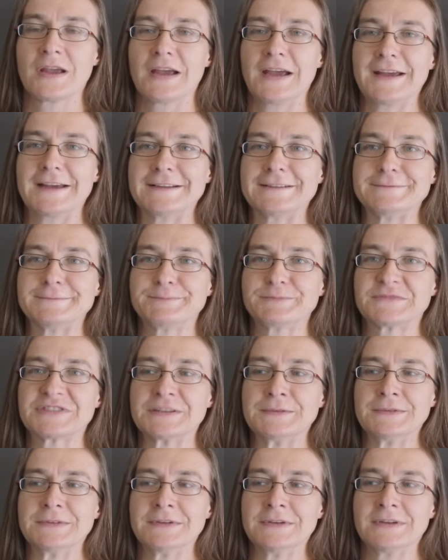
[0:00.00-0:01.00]
And
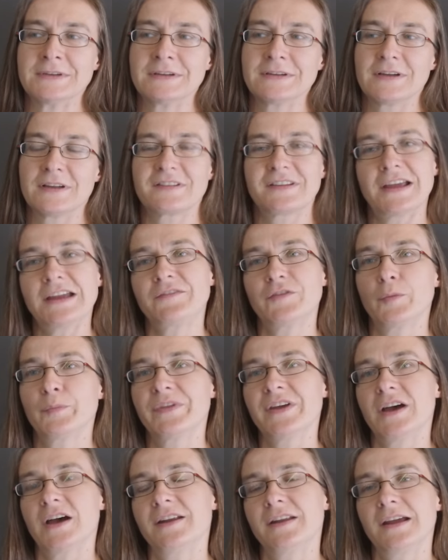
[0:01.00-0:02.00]
aside from
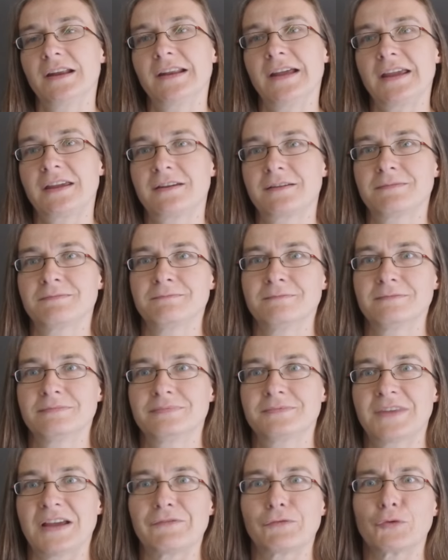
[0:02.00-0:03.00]
that, I like
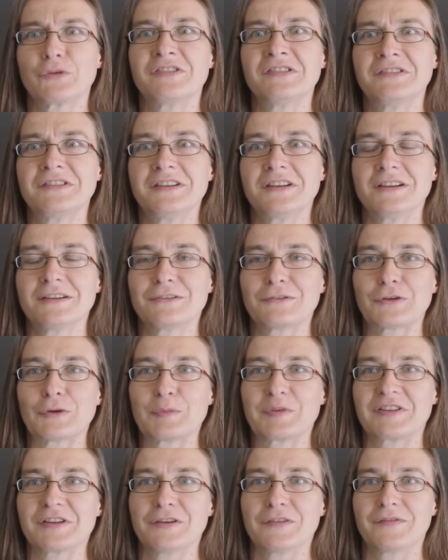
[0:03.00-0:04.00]
diversity in
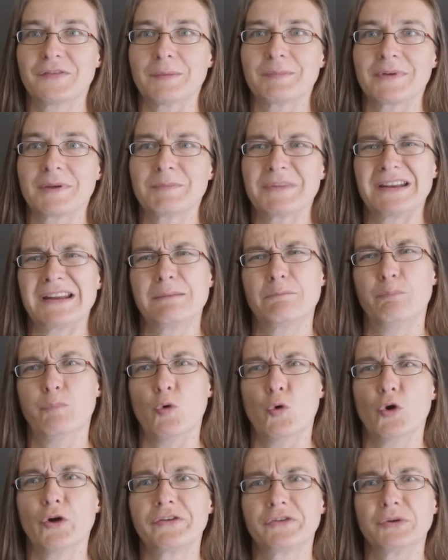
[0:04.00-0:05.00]
terms of, I'm getting
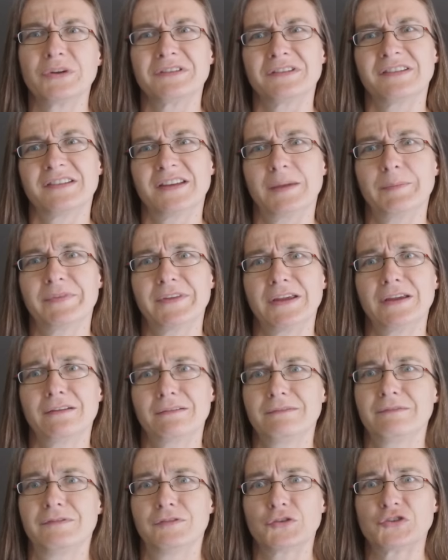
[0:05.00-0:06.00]
bored doing the same
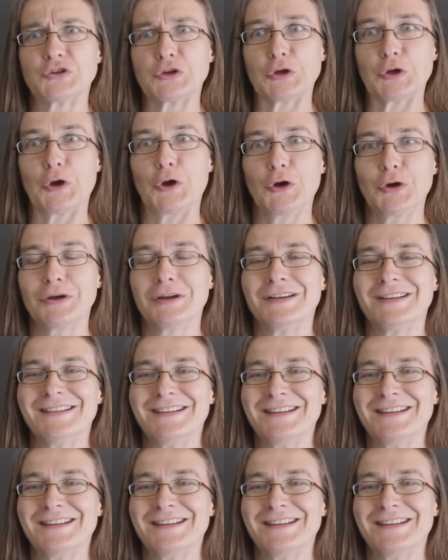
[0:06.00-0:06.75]
thing for too long.